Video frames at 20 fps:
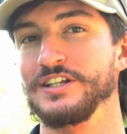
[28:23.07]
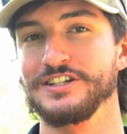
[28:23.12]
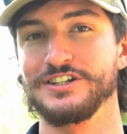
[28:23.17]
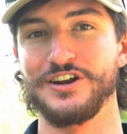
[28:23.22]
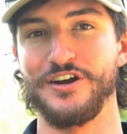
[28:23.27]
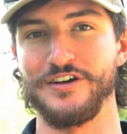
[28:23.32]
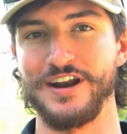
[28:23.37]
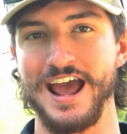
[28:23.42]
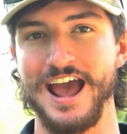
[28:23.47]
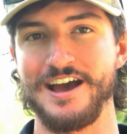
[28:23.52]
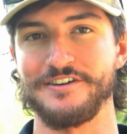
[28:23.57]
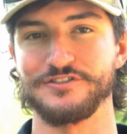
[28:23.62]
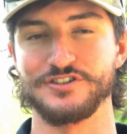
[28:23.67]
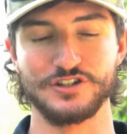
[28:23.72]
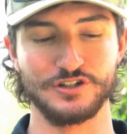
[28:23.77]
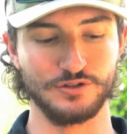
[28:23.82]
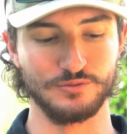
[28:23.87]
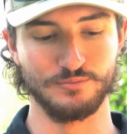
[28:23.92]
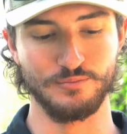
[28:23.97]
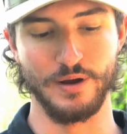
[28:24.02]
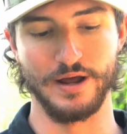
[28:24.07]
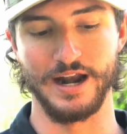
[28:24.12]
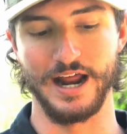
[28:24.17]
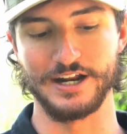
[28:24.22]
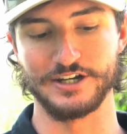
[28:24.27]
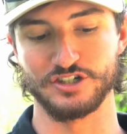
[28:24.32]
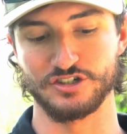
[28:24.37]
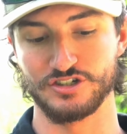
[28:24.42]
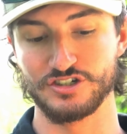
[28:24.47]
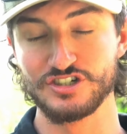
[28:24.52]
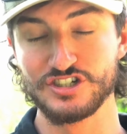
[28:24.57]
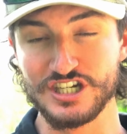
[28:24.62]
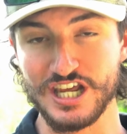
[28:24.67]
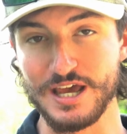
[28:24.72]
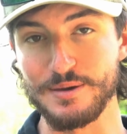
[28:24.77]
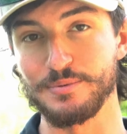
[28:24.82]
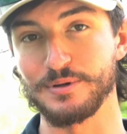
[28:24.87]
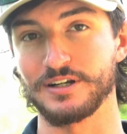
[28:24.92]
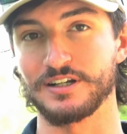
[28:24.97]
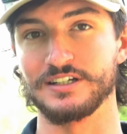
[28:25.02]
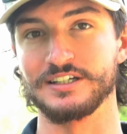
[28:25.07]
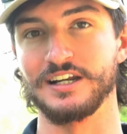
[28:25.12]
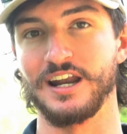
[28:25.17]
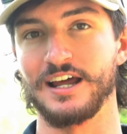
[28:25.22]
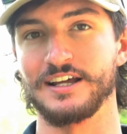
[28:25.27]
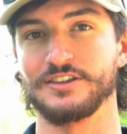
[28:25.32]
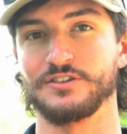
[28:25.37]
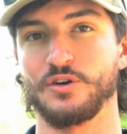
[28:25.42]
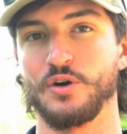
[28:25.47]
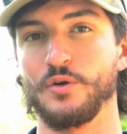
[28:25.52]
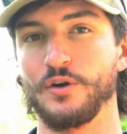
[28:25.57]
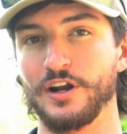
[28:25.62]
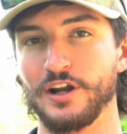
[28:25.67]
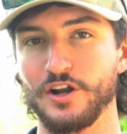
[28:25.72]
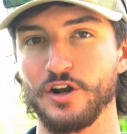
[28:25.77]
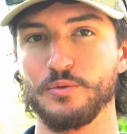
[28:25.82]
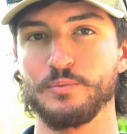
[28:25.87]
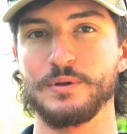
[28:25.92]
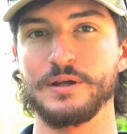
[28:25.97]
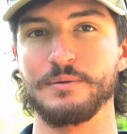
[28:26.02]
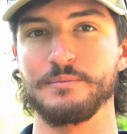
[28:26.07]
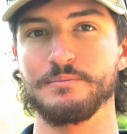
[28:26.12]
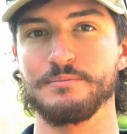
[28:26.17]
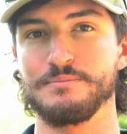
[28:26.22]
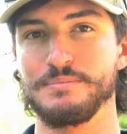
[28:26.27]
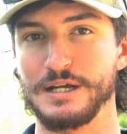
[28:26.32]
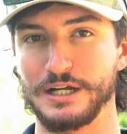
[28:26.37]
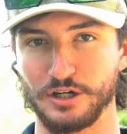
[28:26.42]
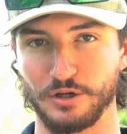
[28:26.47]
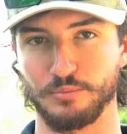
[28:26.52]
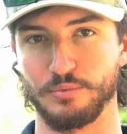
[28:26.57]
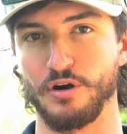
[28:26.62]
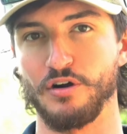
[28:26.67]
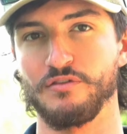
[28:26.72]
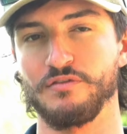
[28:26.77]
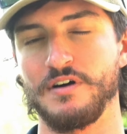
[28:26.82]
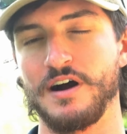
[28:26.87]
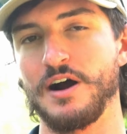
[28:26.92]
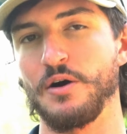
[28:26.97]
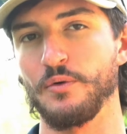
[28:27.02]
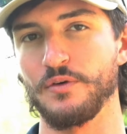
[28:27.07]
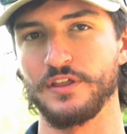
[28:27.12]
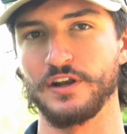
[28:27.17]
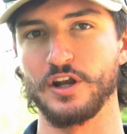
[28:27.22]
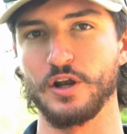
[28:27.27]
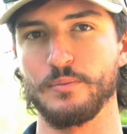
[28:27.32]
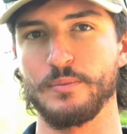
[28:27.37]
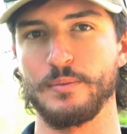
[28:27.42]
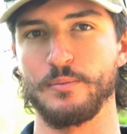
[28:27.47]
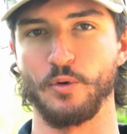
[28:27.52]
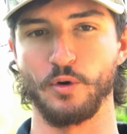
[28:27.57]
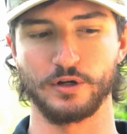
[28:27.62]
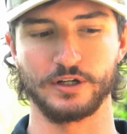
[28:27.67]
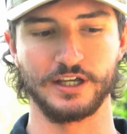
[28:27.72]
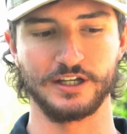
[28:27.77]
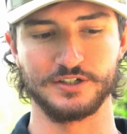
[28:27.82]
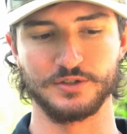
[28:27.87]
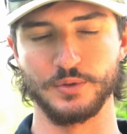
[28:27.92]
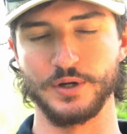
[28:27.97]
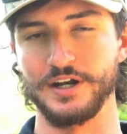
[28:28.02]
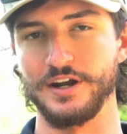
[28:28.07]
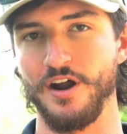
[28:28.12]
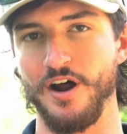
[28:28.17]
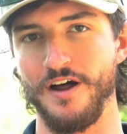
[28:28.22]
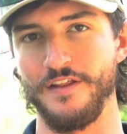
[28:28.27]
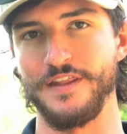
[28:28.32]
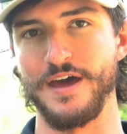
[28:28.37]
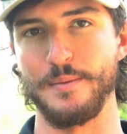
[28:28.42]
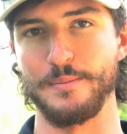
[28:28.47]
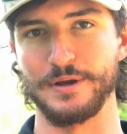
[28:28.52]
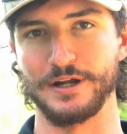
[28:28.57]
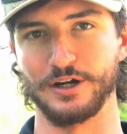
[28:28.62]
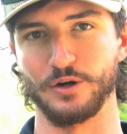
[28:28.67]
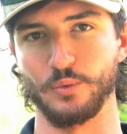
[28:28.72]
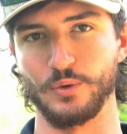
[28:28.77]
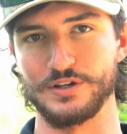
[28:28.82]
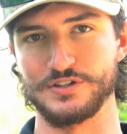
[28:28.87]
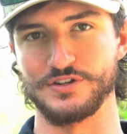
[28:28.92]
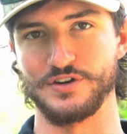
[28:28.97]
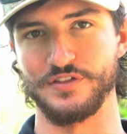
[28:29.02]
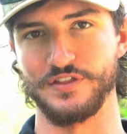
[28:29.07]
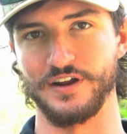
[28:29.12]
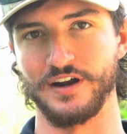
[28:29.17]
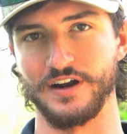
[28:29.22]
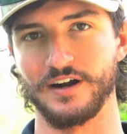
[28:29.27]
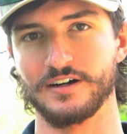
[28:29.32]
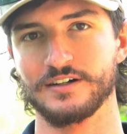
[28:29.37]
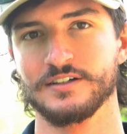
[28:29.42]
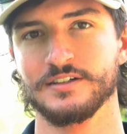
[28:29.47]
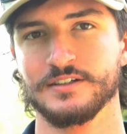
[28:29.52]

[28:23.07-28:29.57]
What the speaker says: You don't have to, but I typically like throwing a little bit bigger profile with a little bit more kick to it on that bigger wizard there.